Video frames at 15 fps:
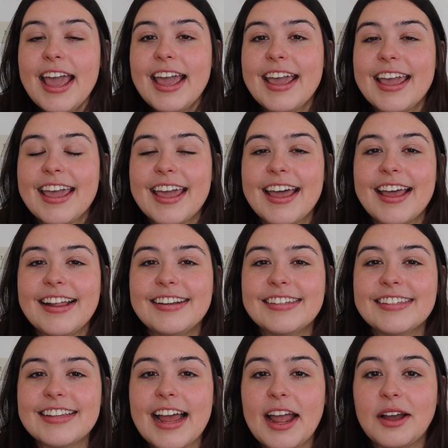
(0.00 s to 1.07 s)

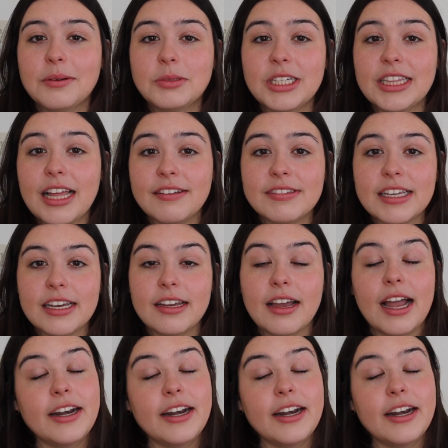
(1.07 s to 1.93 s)
and I hope she loves it.